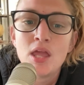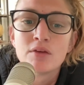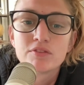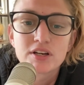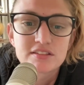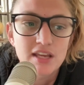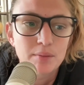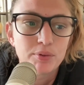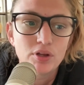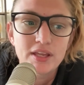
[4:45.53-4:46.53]
For
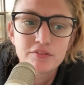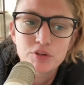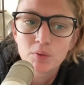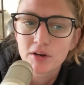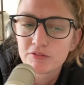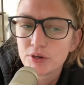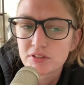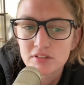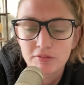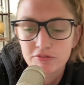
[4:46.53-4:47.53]
example, if you want to
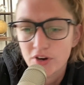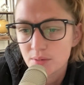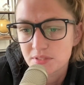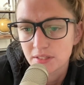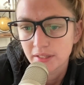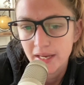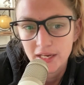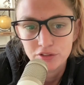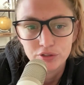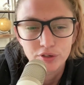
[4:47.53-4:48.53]
focus on farms and
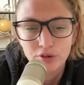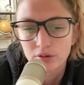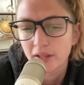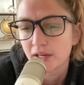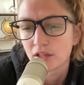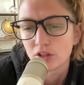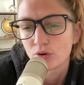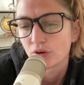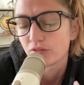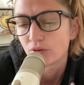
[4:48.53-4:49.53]
land, you can go to like a
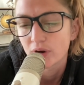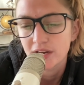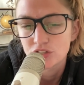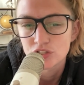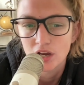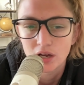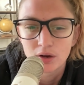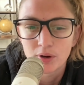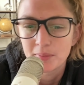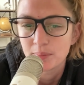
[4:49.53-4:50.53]
local 4-H show
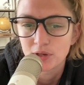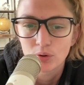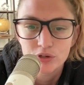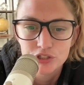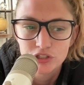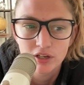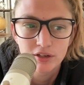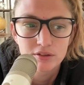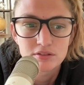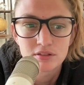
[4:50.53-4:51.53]
or maybe horse
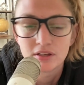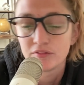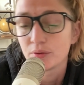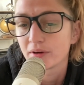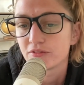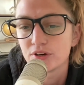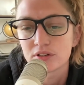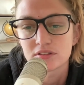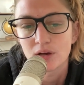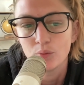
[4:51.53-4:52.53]
shows. If you want to
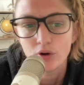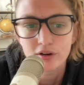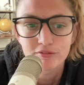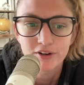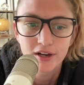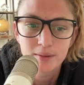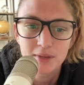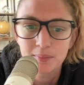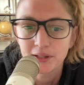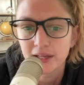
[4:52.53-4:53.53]
focus on waterfront,
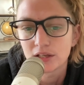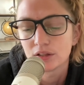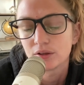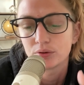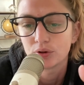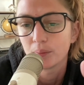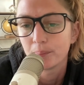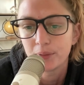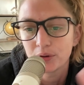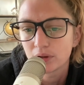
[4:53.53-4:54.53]
maybe like a local
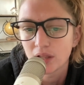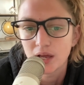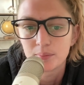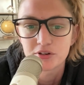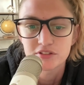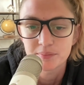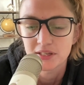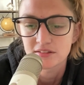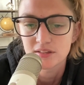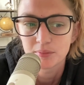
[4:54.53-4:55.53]
boat club or
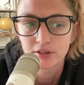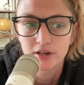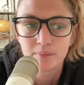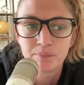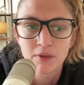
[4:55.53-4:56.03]
something similar.